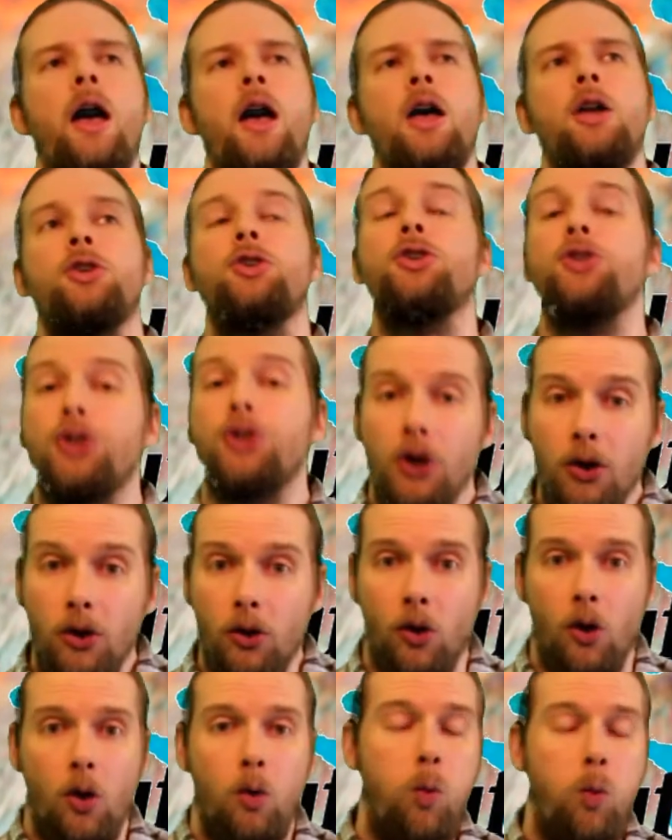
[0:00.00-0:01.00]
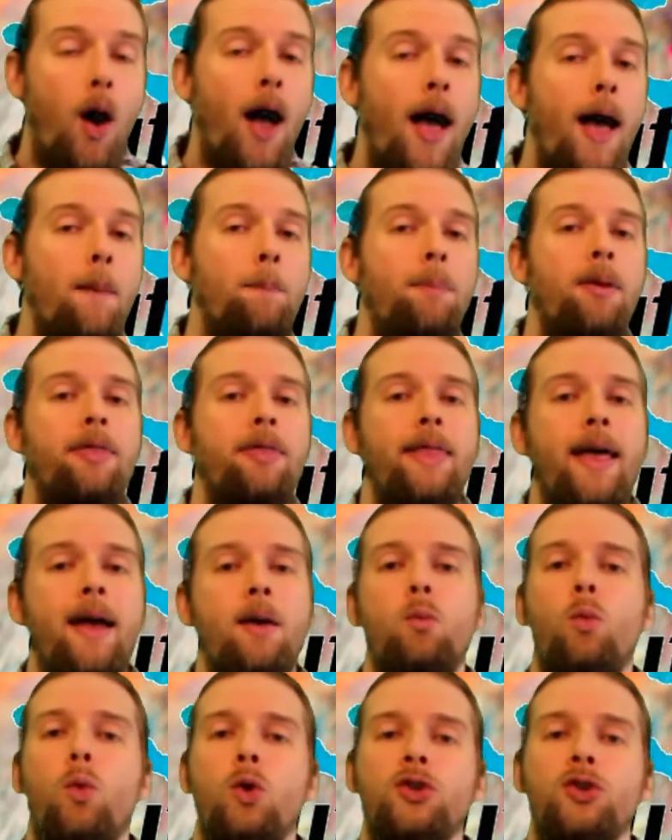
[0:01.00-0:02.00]
So what happened
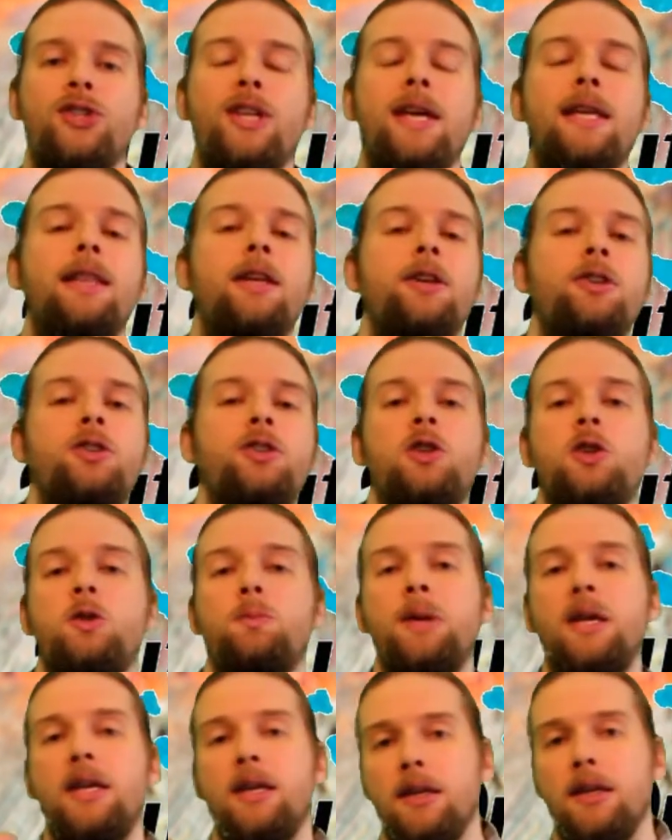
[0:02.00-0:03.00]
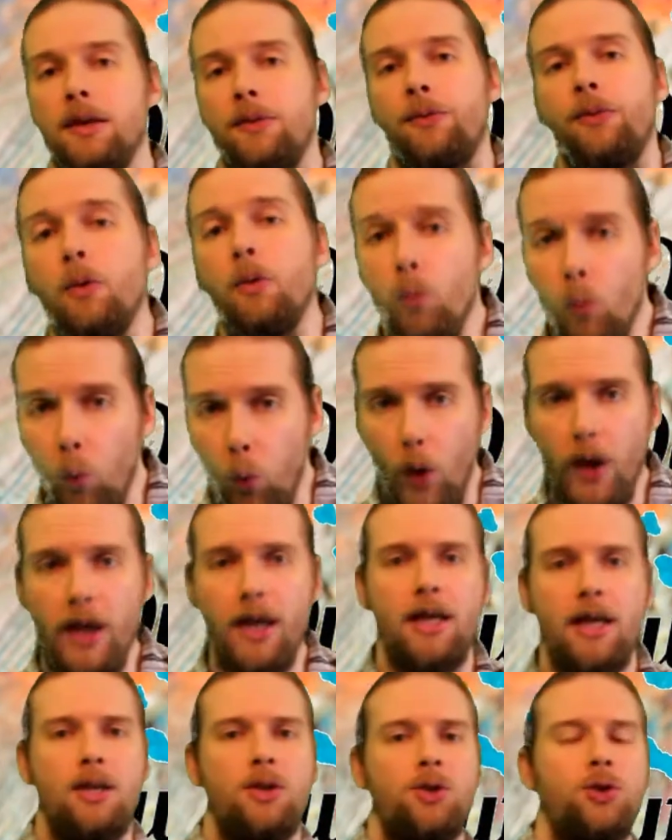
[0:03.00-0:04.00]
then was they learned to speak in different
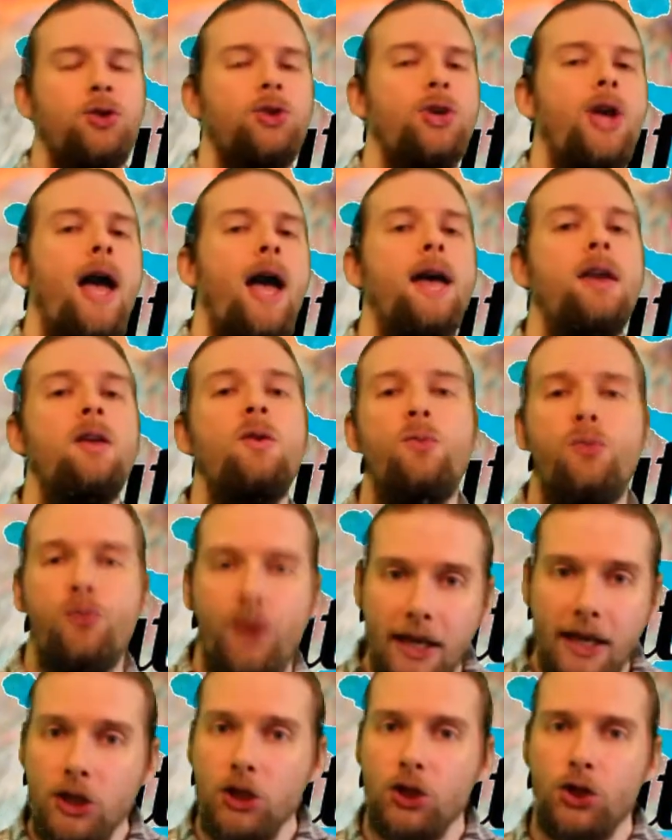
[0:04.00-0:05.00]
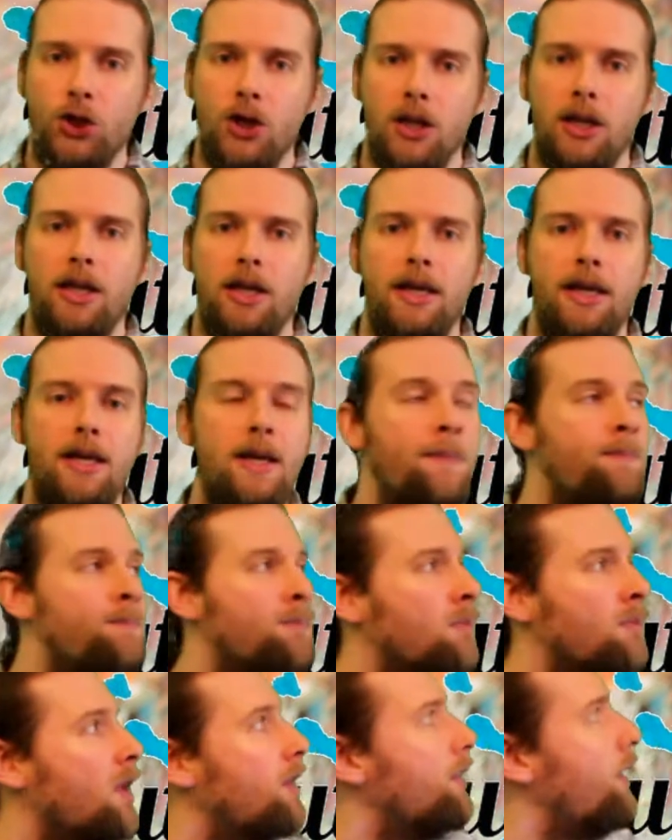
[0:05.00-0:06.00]
ways, and eventually
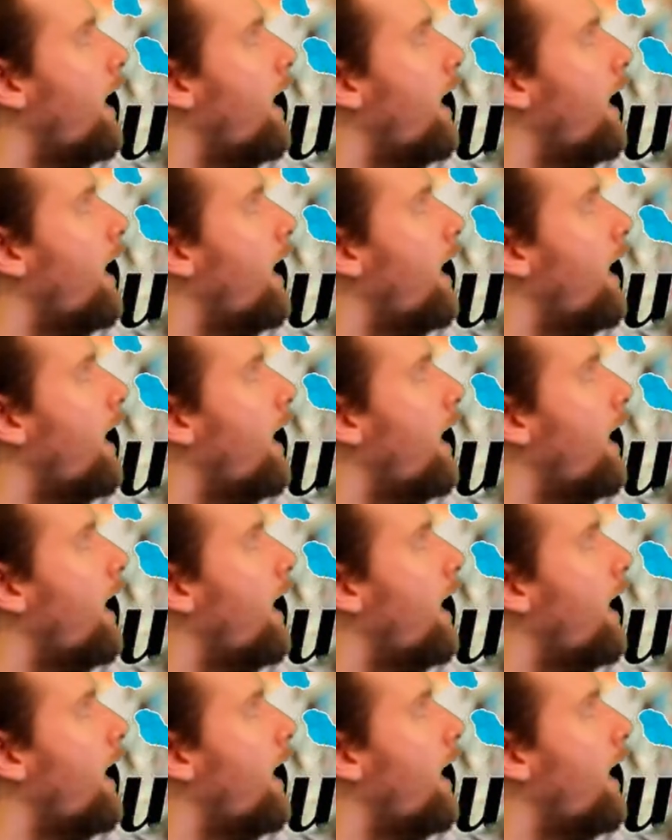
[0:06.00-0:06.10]
the